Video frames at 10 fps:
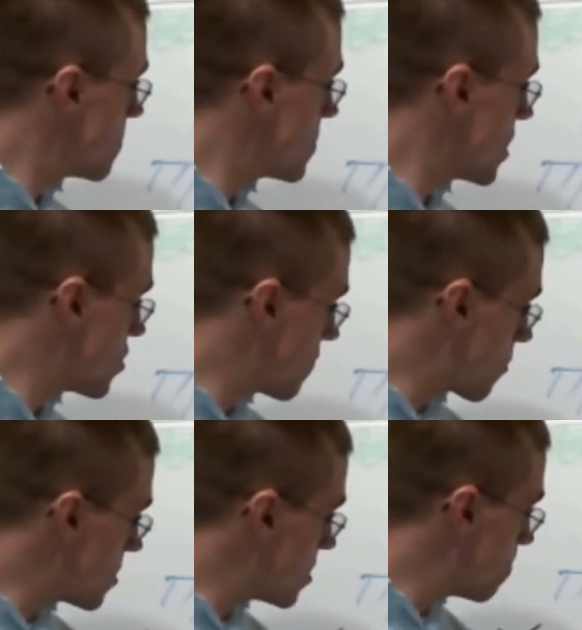Tension
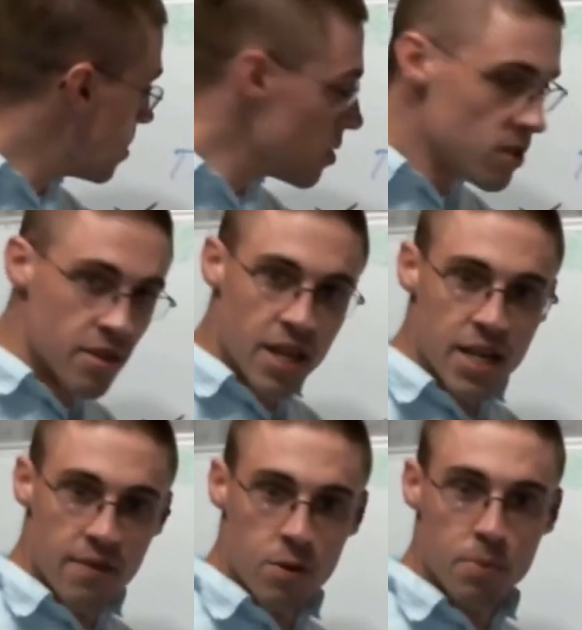forces pull, they
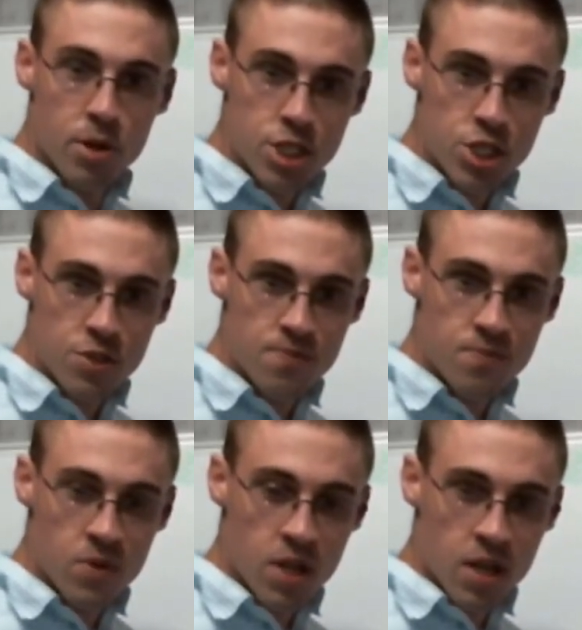never push,
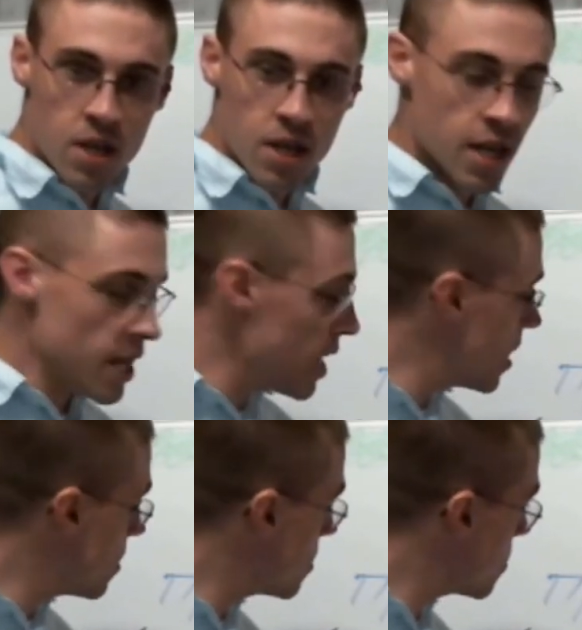and